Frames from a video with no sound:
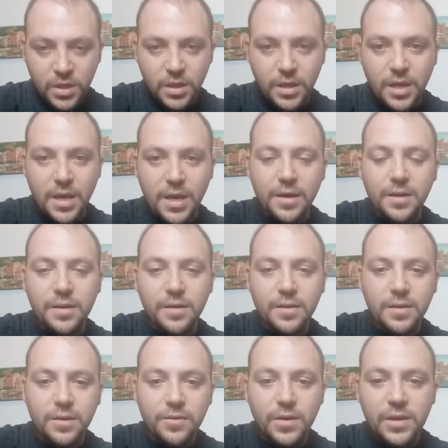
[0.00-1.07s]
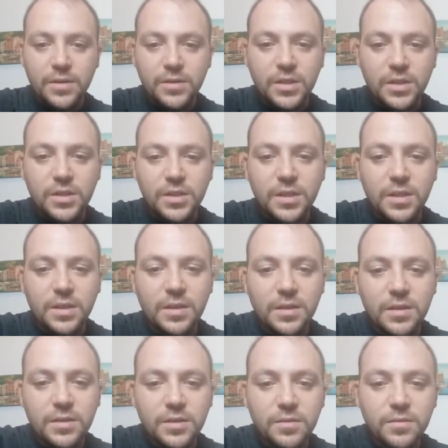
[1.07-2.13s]
yeah, Grant says, and it
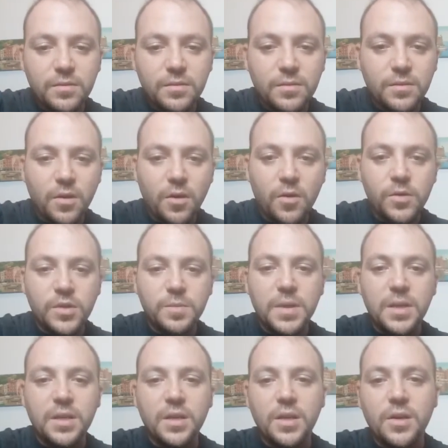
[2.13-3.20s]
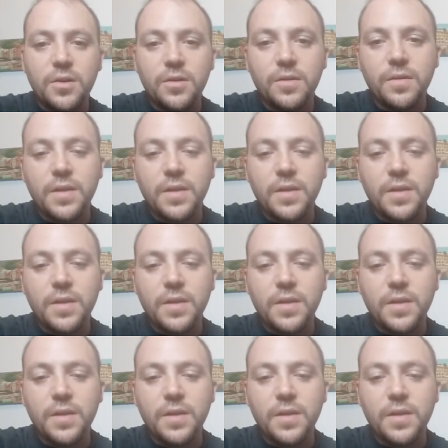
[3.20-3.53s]
is always been here.